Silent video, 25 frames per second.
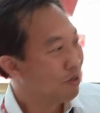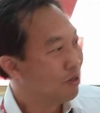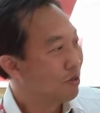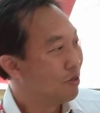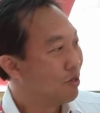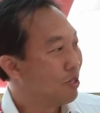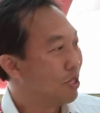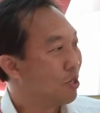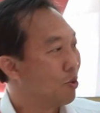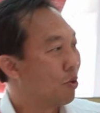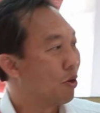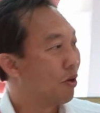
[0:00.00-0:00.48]

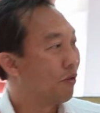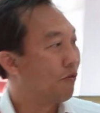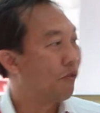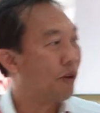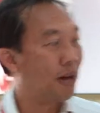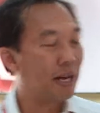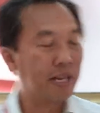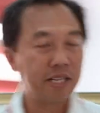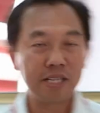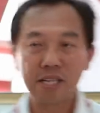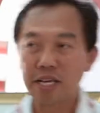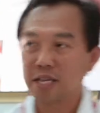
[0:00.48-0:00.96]
you will
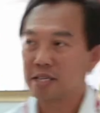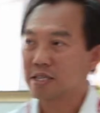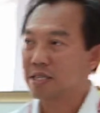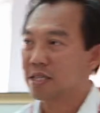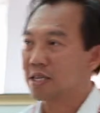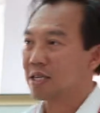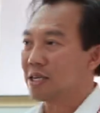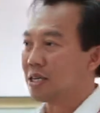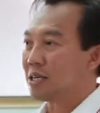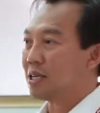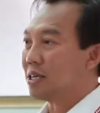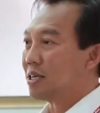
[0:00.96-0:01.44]
find that
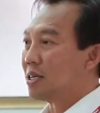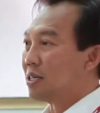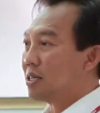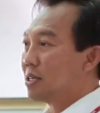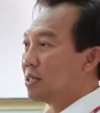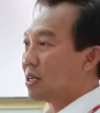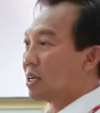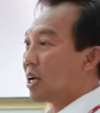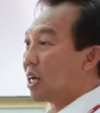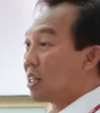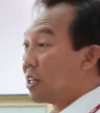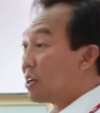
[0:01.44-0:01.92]

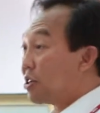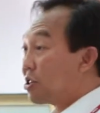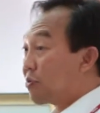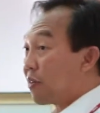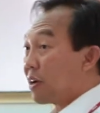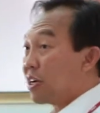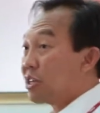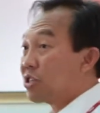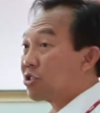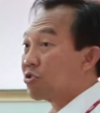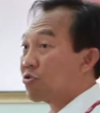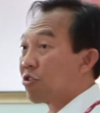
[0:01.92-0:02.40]
the color is
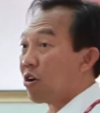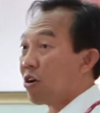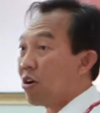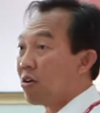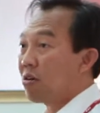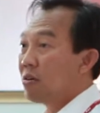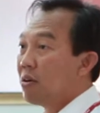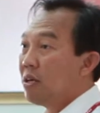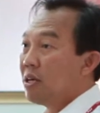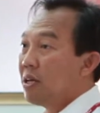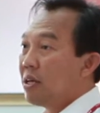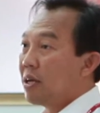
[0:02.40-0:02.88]
very strong
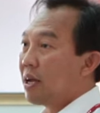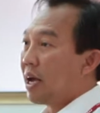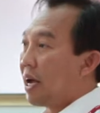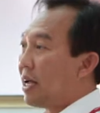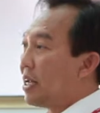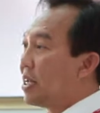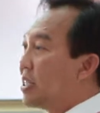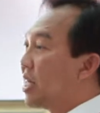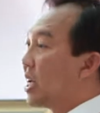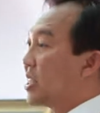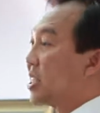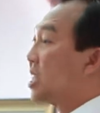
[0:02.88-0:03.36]

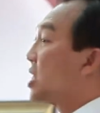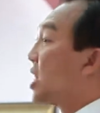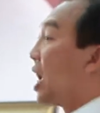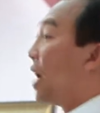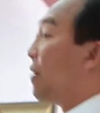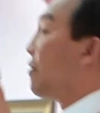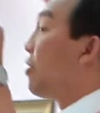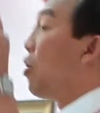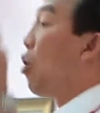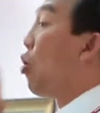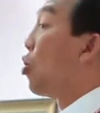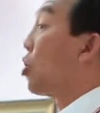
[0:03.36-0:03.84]
and it doesn't
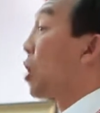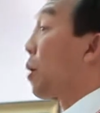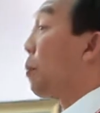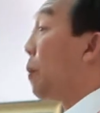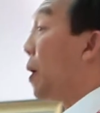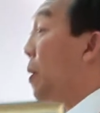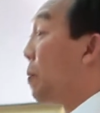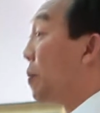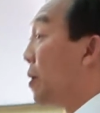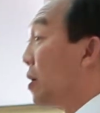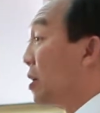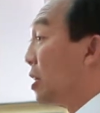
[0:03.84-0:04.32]
cover all the
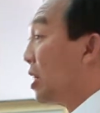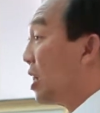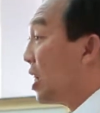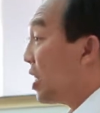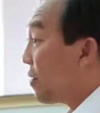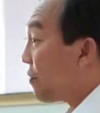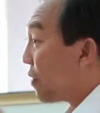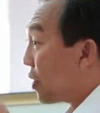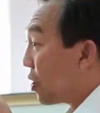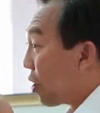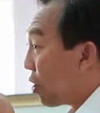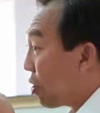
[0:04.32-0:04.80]
paper. You
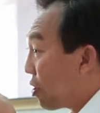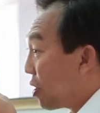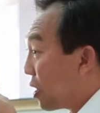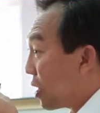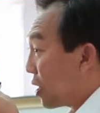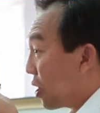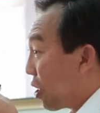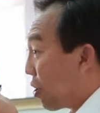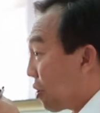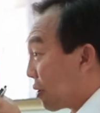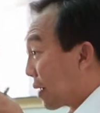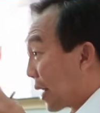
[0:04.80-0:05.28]
leave a lot
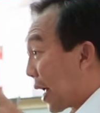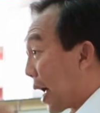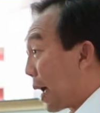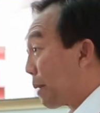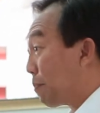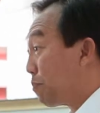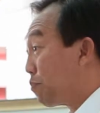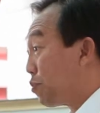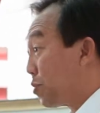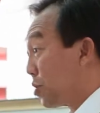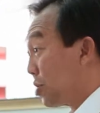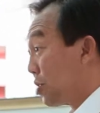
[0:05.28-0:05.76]
of
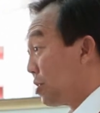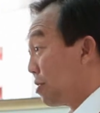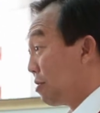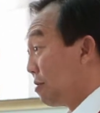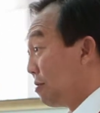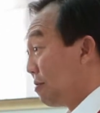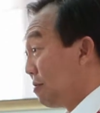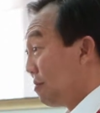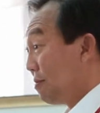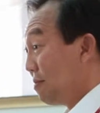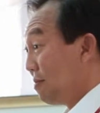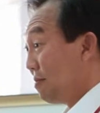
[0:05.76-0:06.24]
gaps.
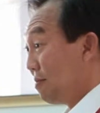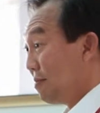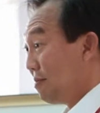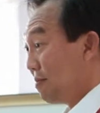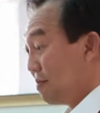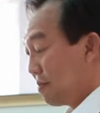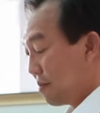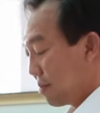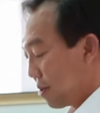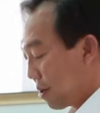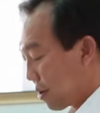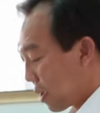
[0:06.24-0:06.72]

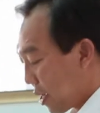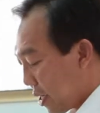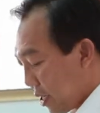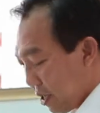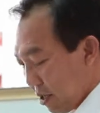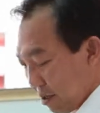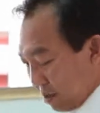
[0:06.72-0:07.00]
Okay?